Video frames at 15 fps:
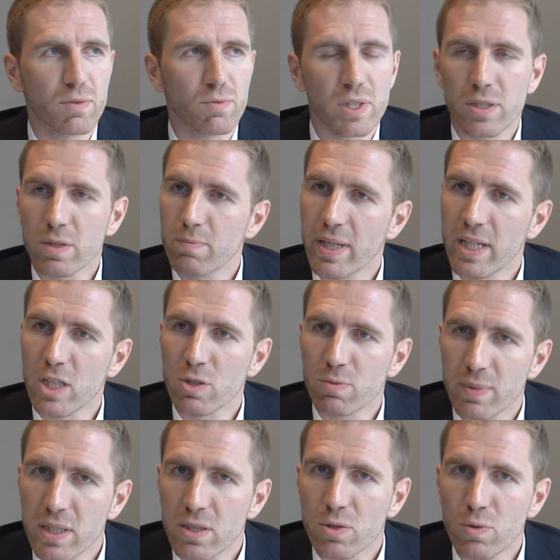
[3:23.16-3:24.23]
The risk
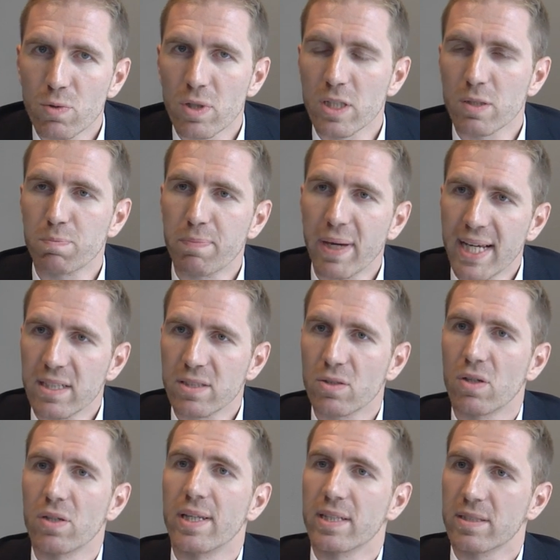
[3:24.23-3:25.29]
management tool is based
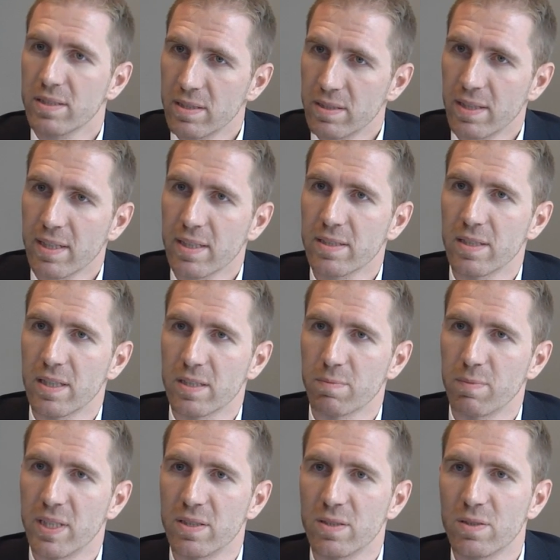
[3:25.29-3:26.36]
on existing
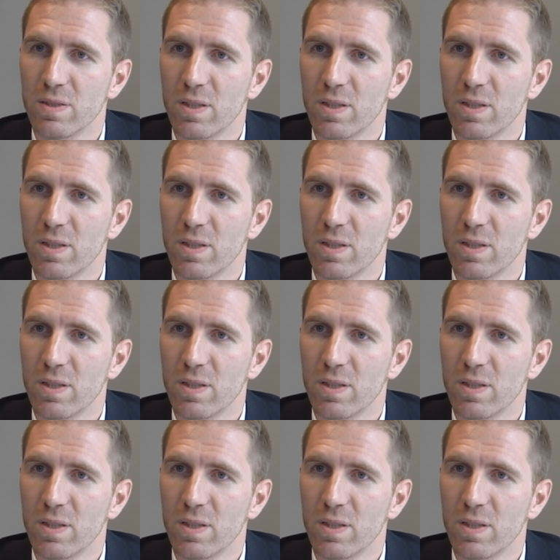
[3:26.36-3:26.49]
assessments.